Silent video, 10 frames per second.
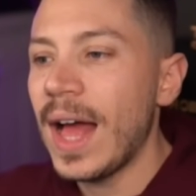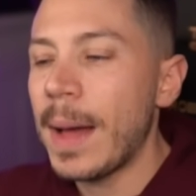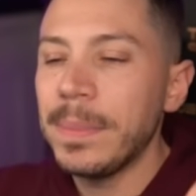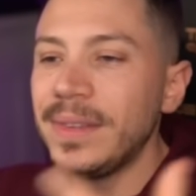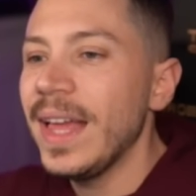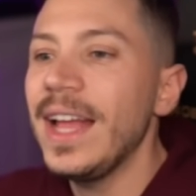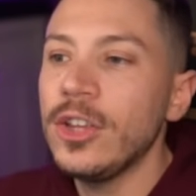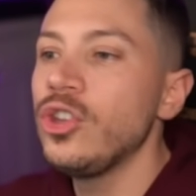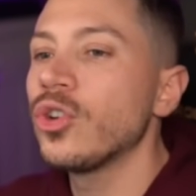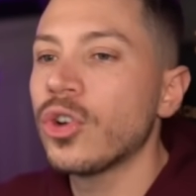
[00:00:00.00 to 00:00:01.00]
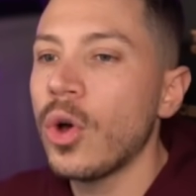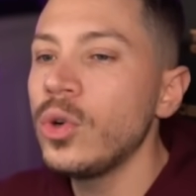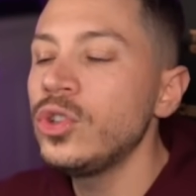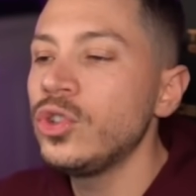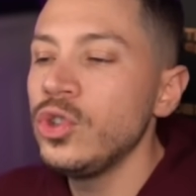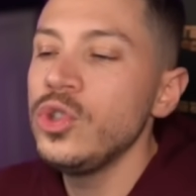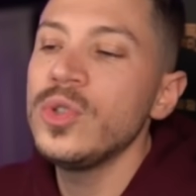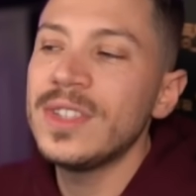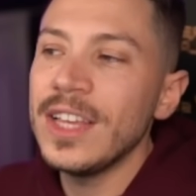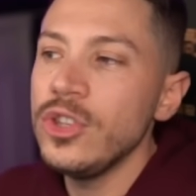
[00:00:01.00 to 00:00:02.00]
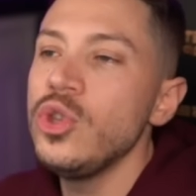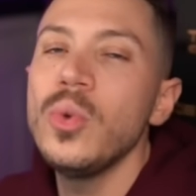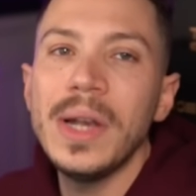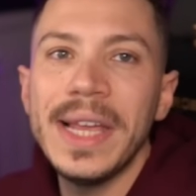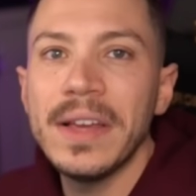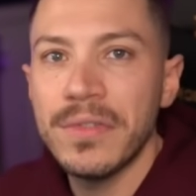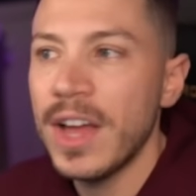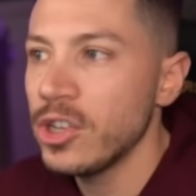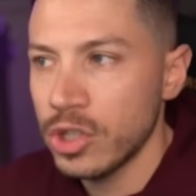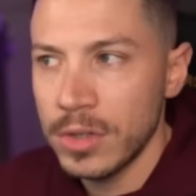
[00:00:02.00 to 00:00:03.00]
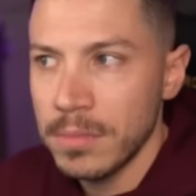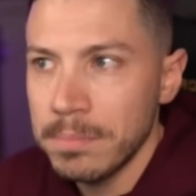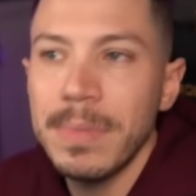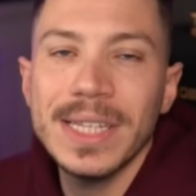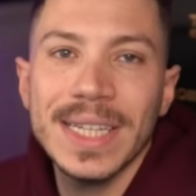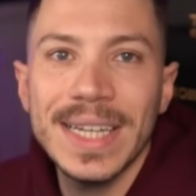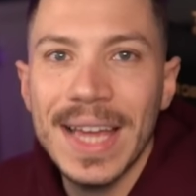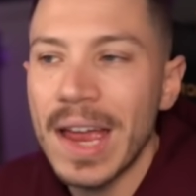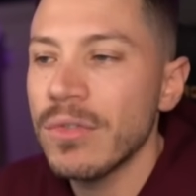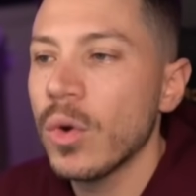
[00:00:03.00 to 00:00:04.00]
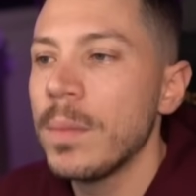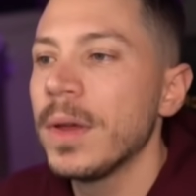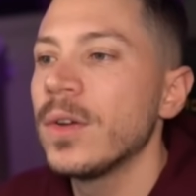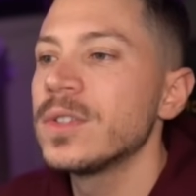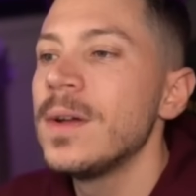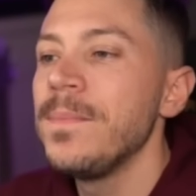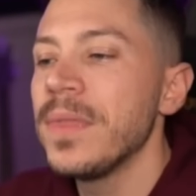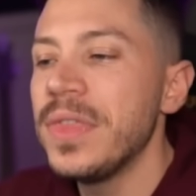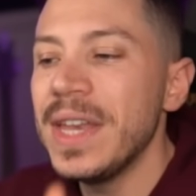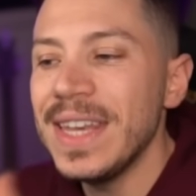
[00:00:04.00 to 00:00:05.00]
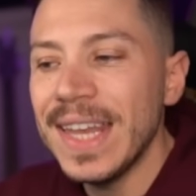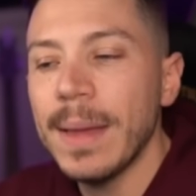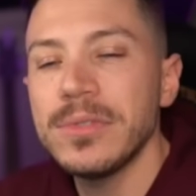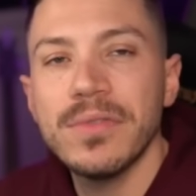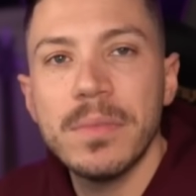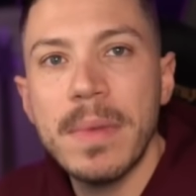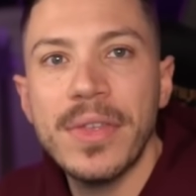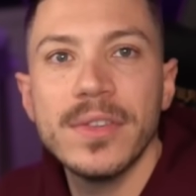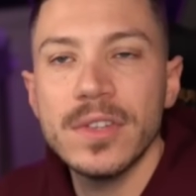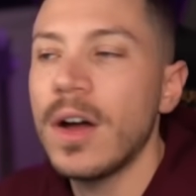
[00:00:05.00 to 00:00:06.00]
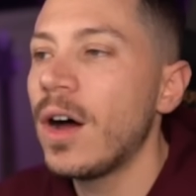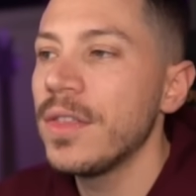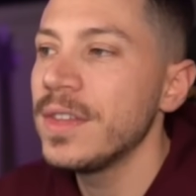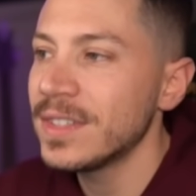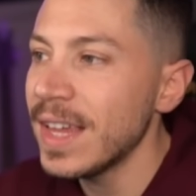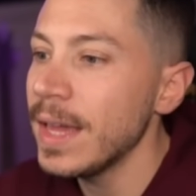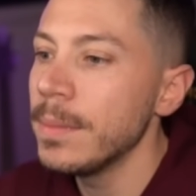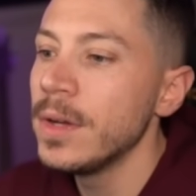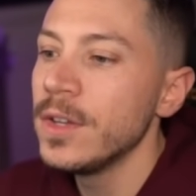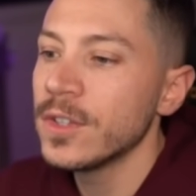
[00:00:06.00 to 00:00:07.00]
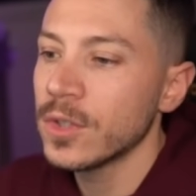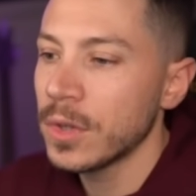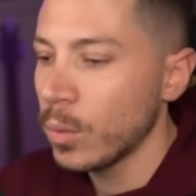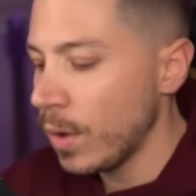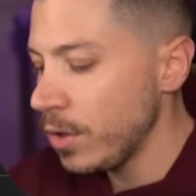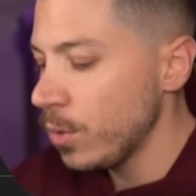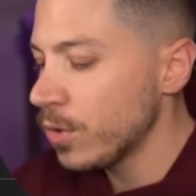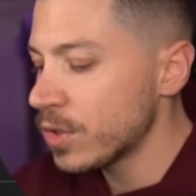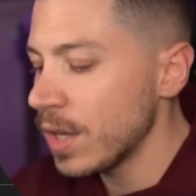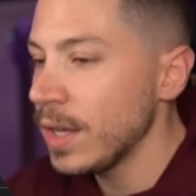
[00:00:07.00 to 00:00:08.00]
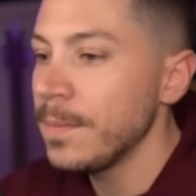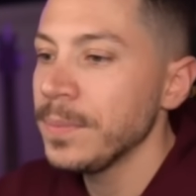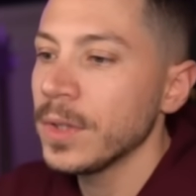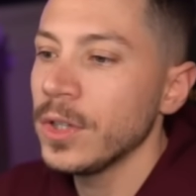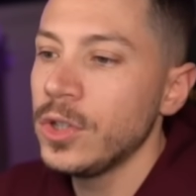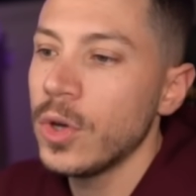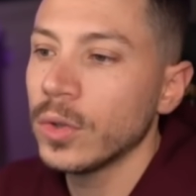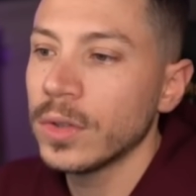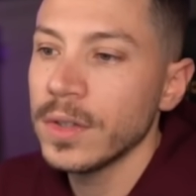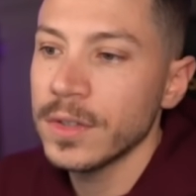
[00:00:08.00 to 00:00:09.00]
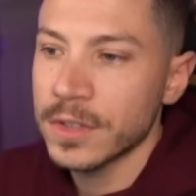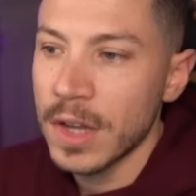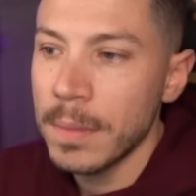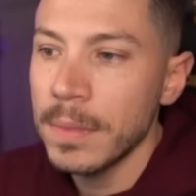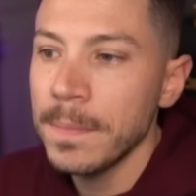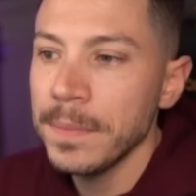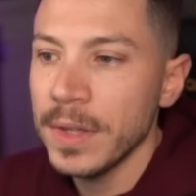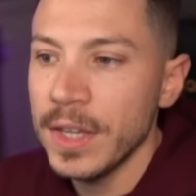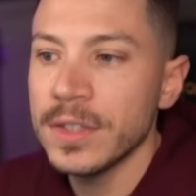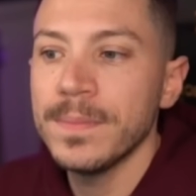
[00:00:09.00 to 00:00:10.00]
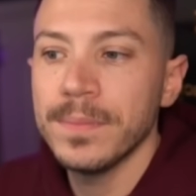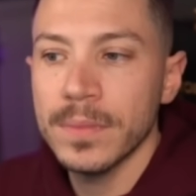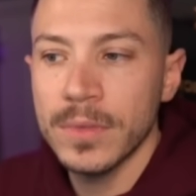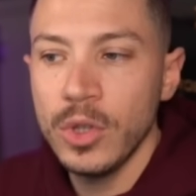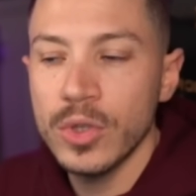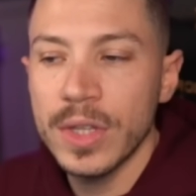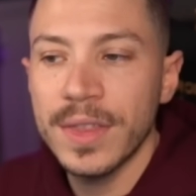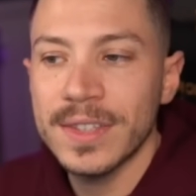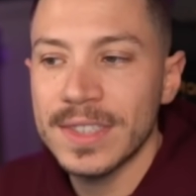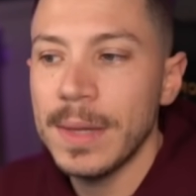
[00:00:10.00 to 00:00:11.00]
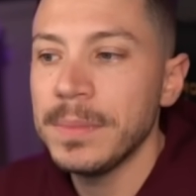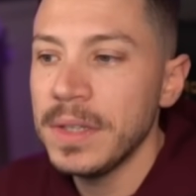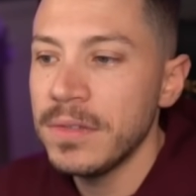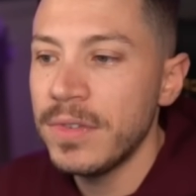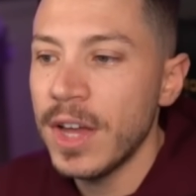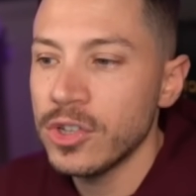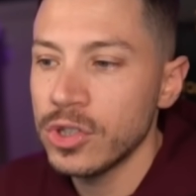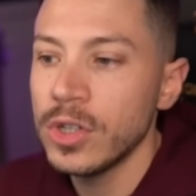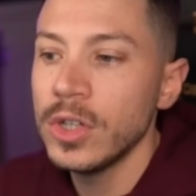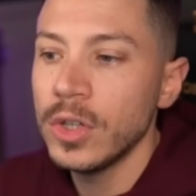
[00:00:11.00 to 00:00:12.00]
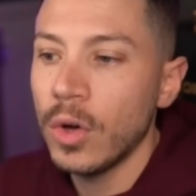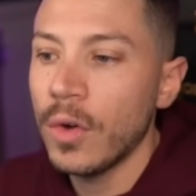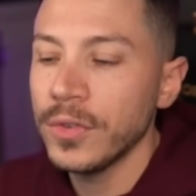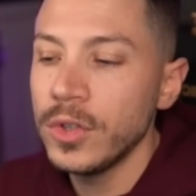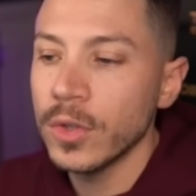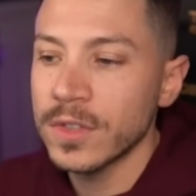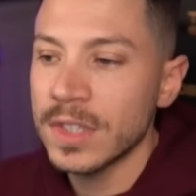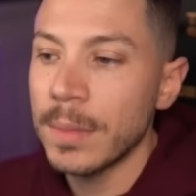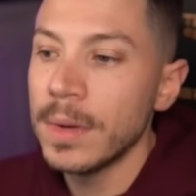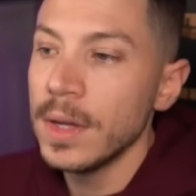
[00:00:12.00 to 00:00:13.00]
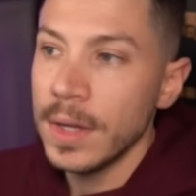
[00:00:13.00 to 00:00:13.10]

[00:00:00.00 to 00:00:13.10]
update your code to use the new LINQ version basically everywhere because the names of the methods are the same. So the way you would say dot sum is using the SIMD version of dot sum.